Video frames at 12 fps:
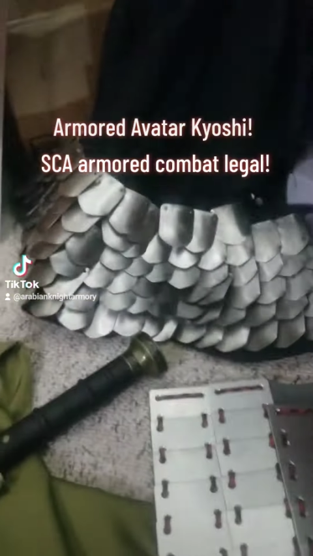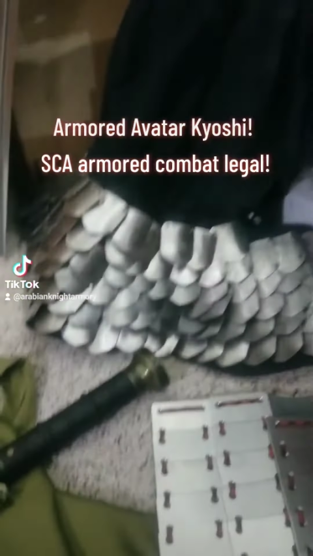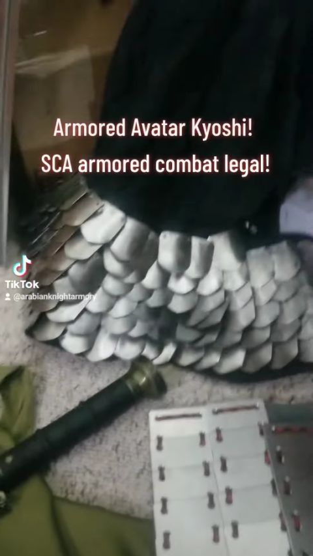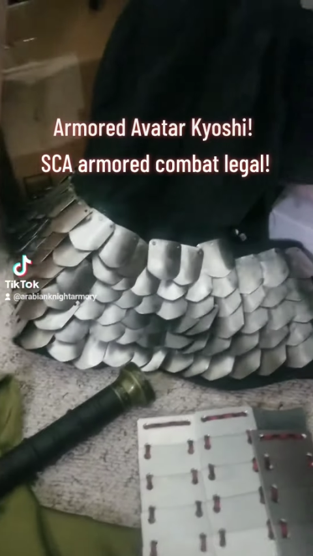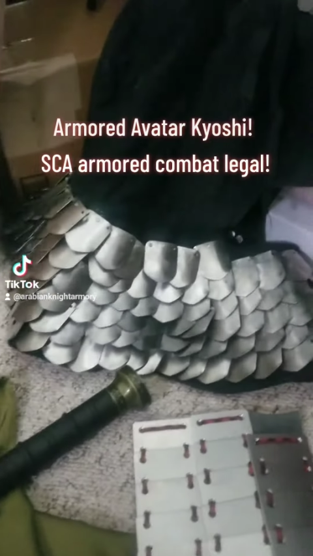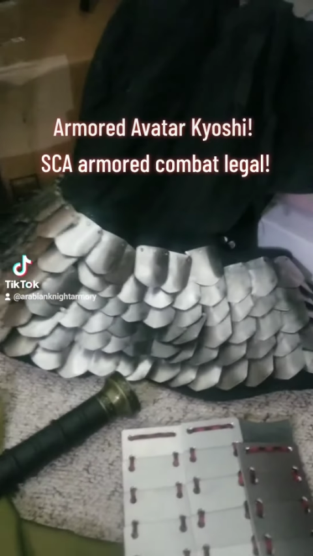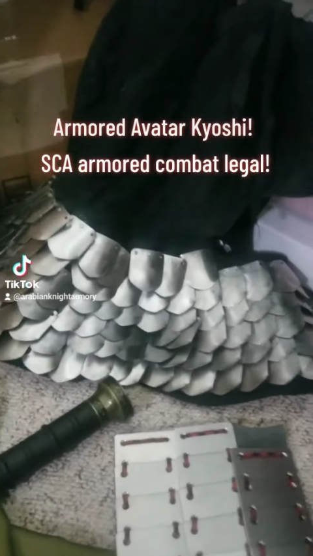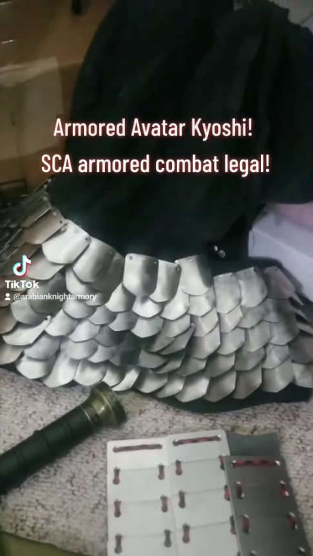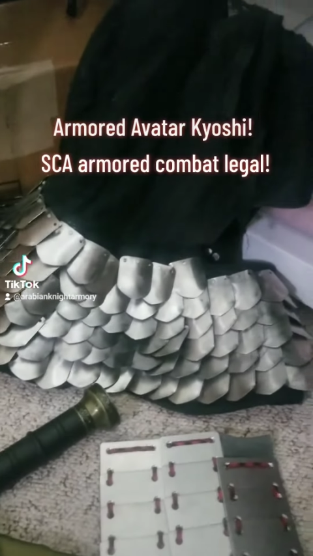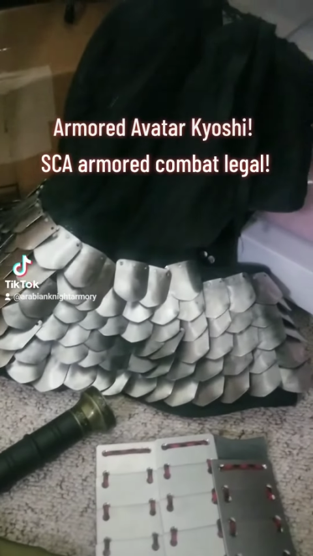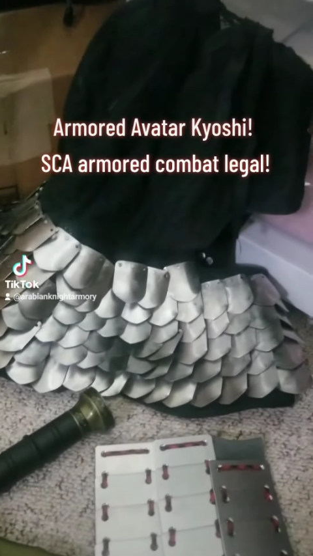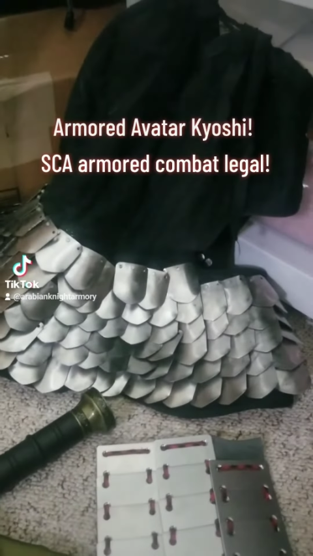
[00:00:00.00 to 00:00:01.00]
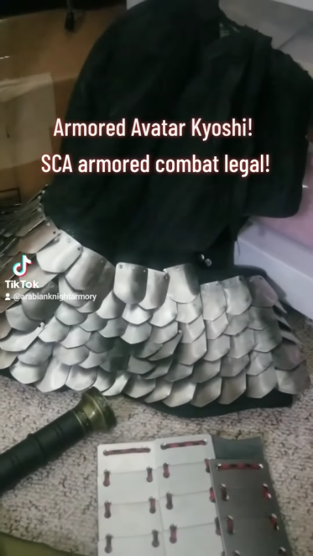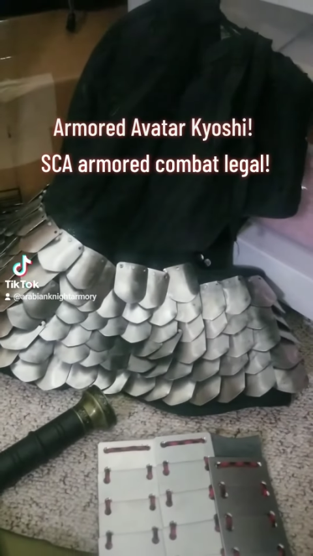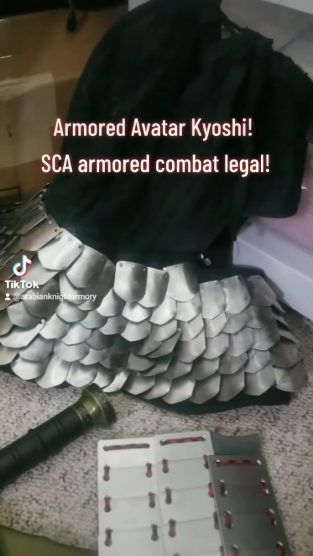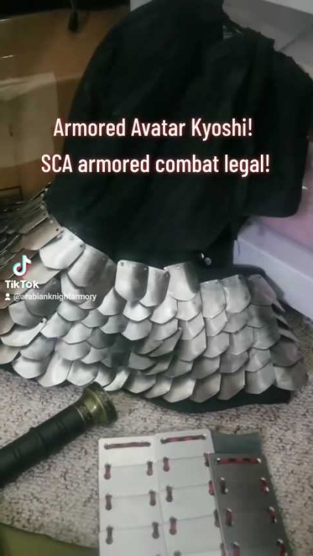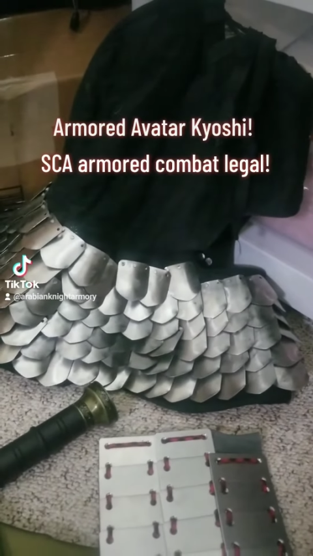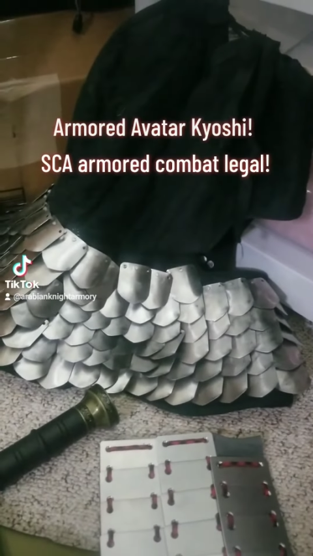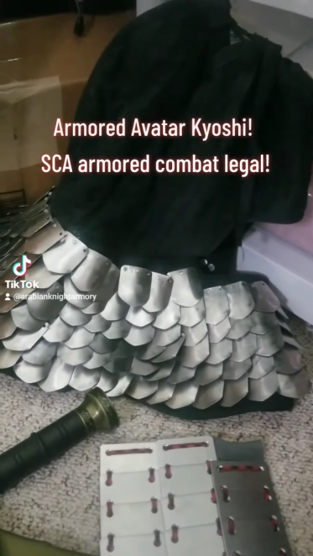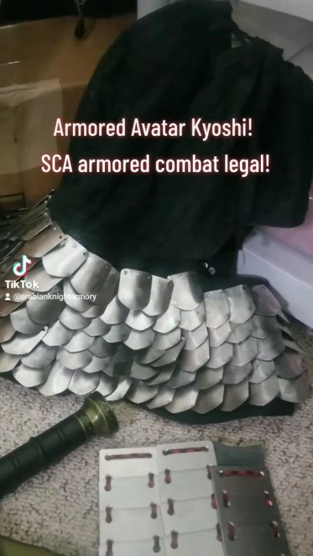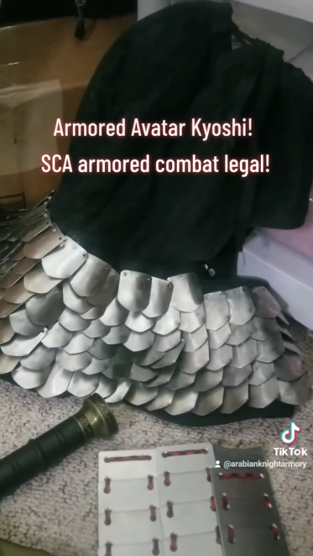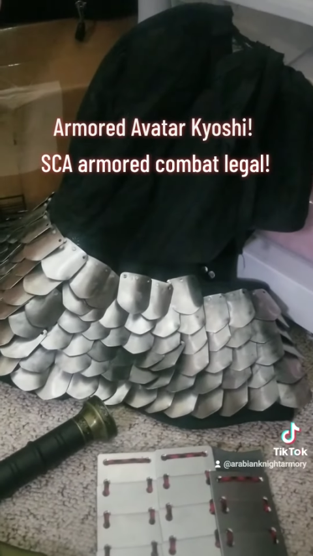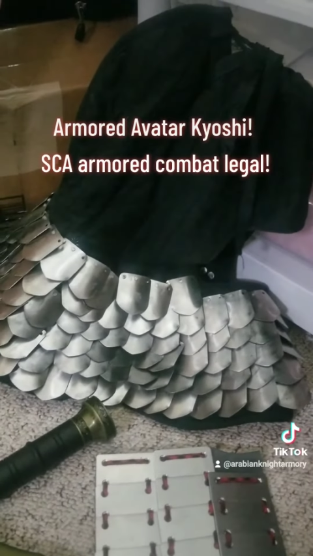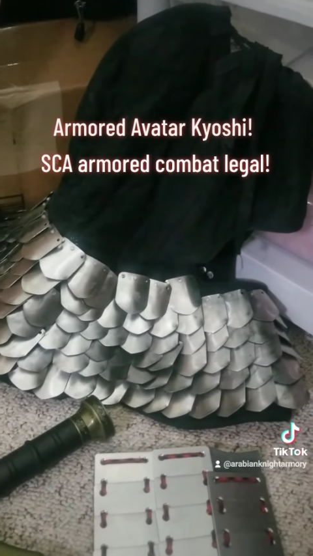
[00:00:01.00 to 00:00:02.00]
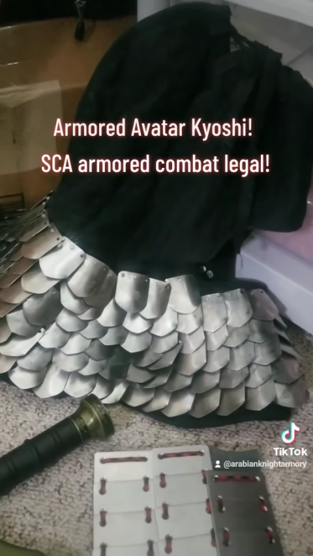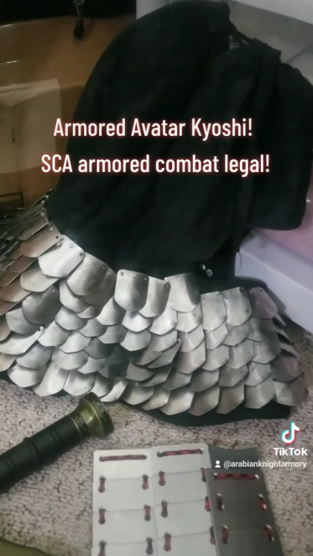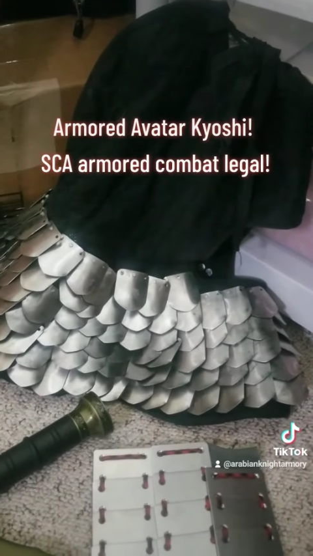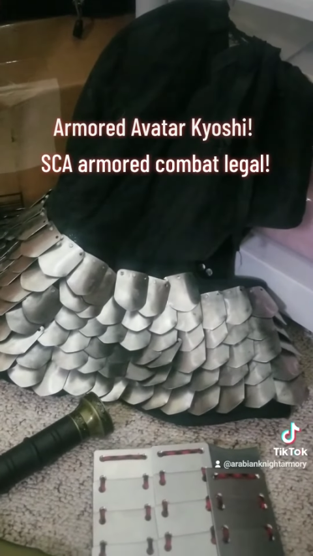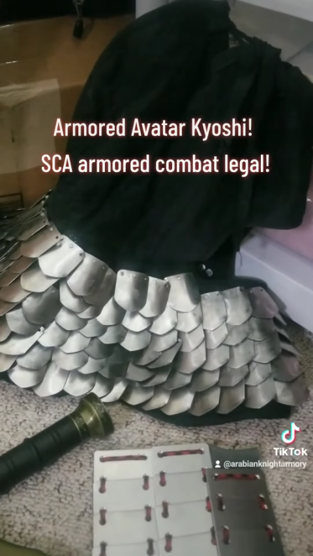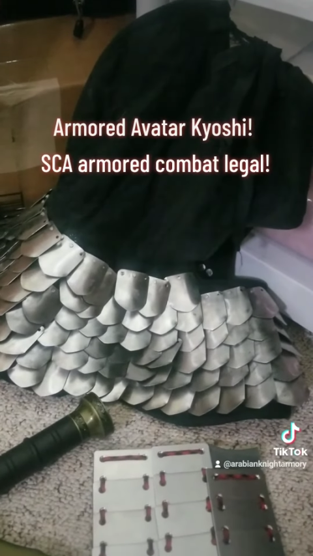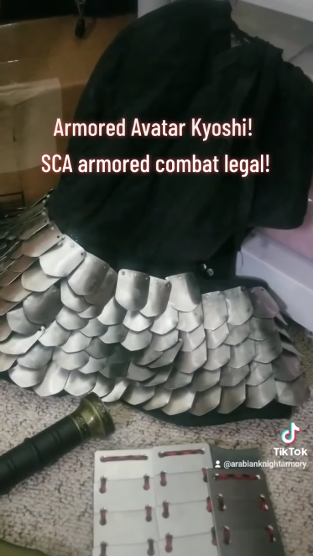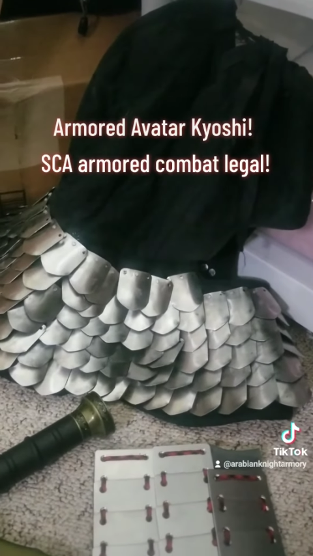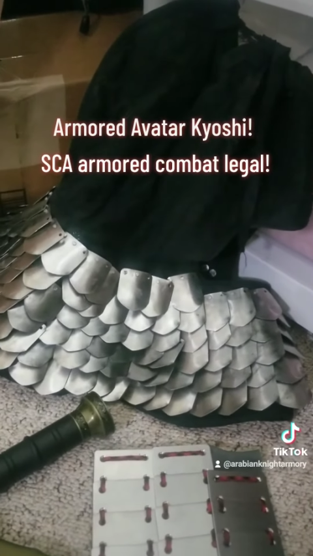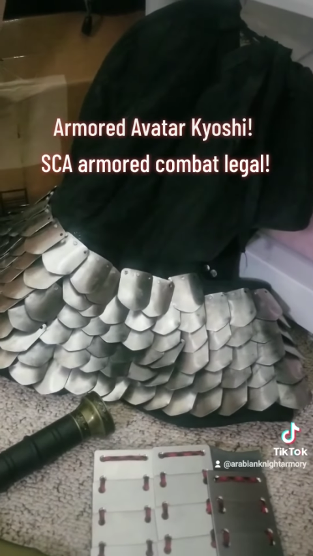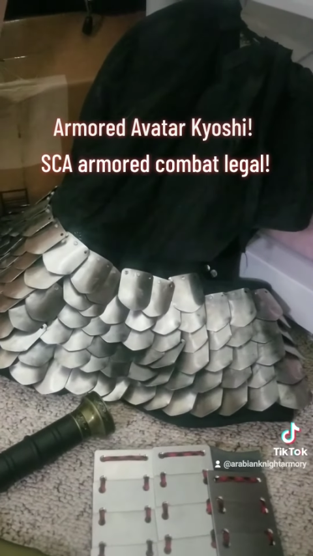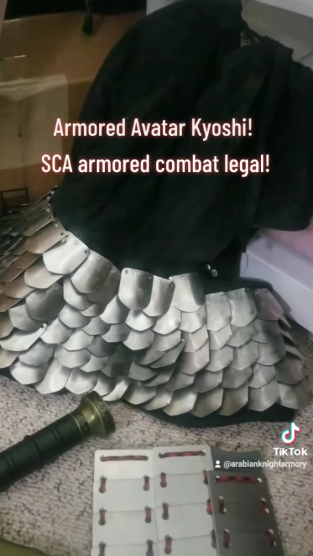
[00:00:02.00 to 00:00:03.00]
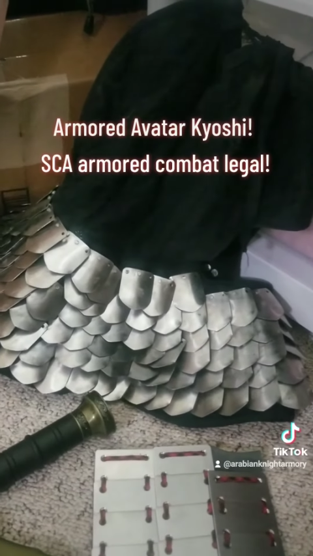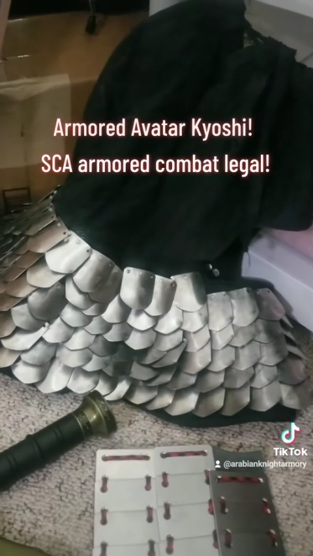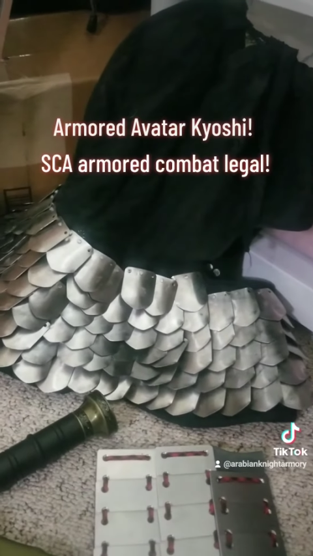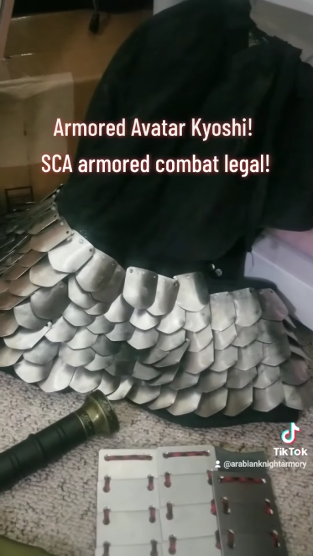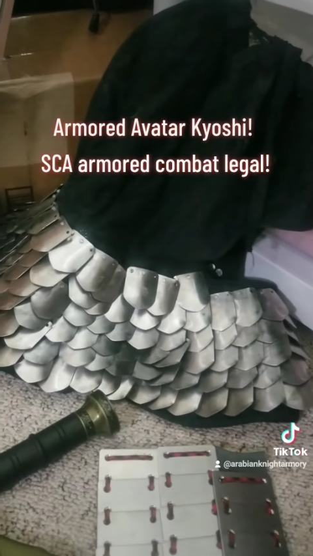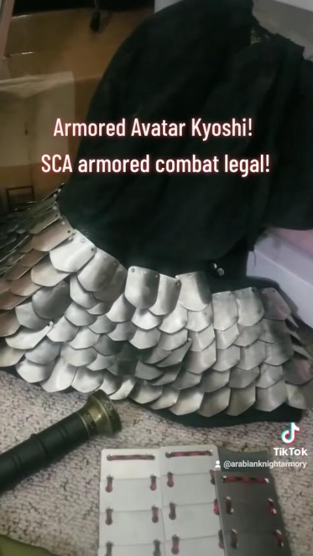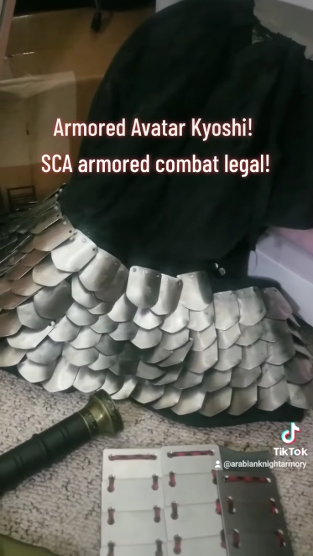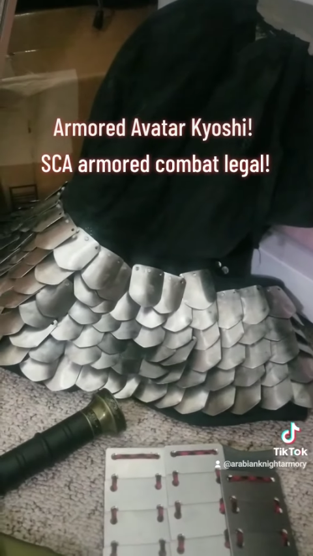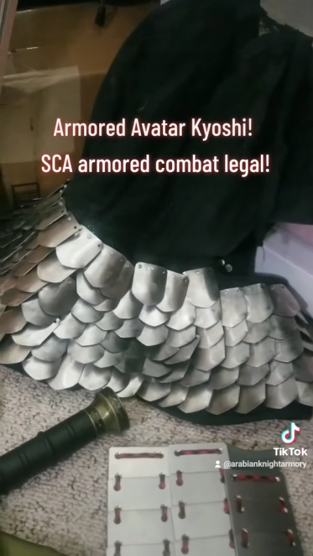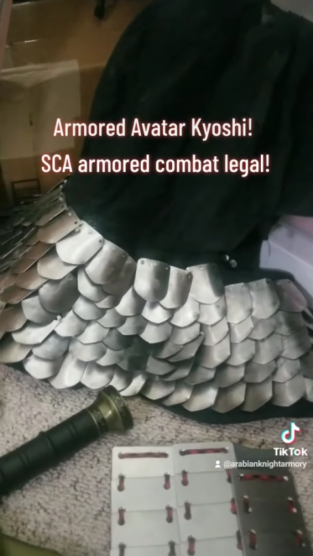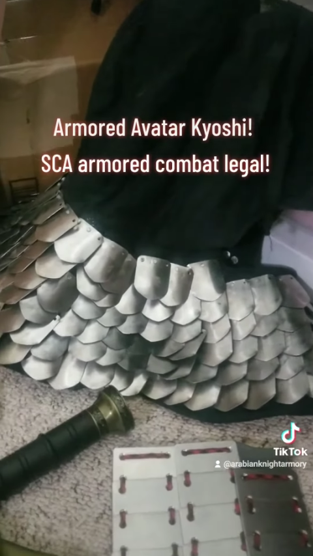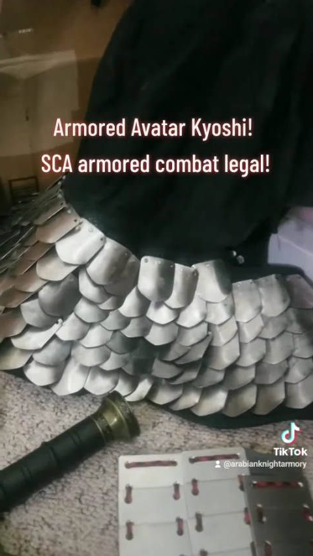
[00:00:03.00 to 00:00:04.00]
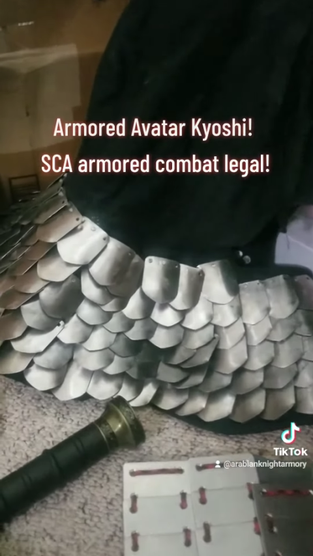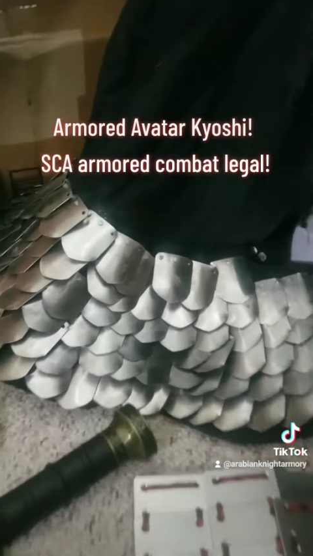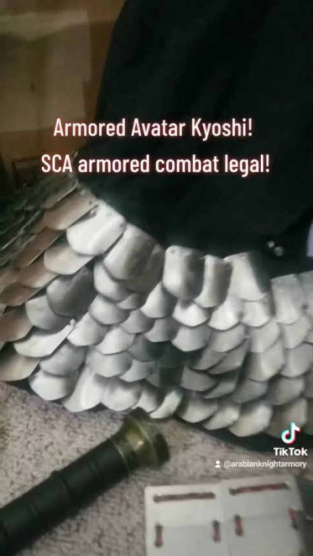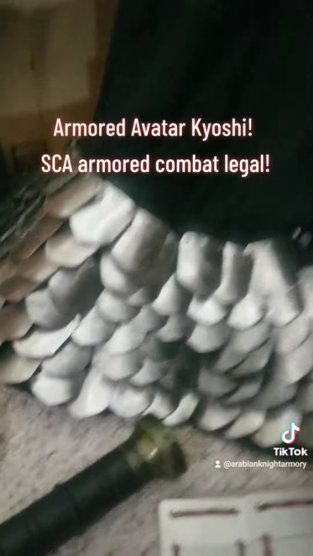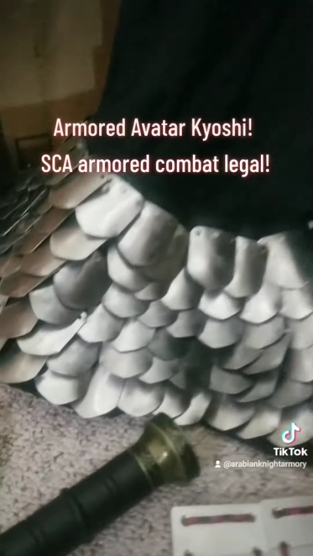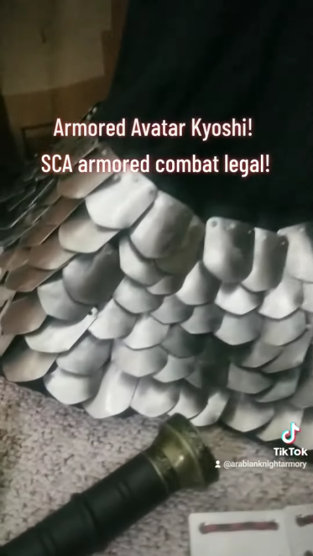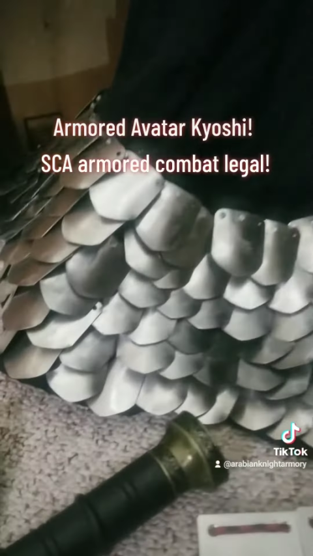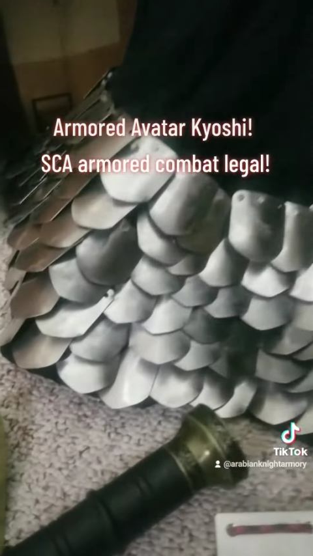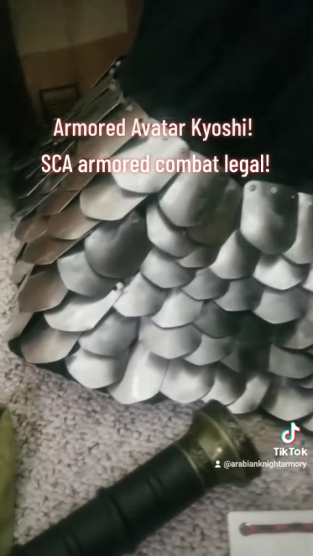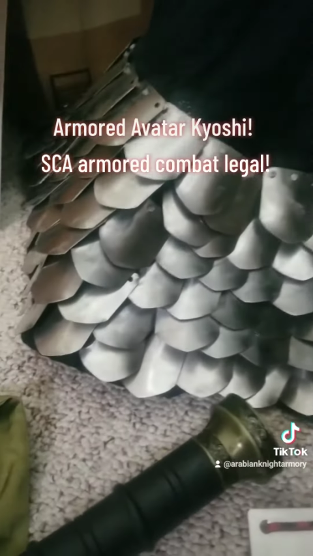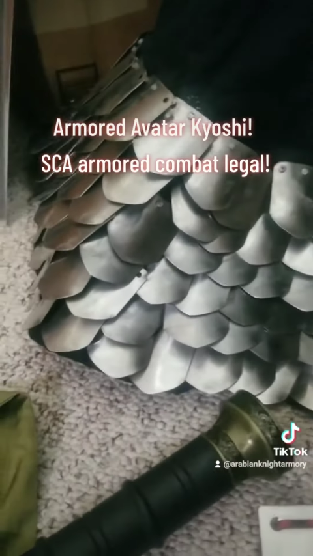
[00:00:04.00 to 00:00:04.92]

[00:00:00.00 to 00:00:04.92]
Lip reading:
No face is visible, so there are no lips to read.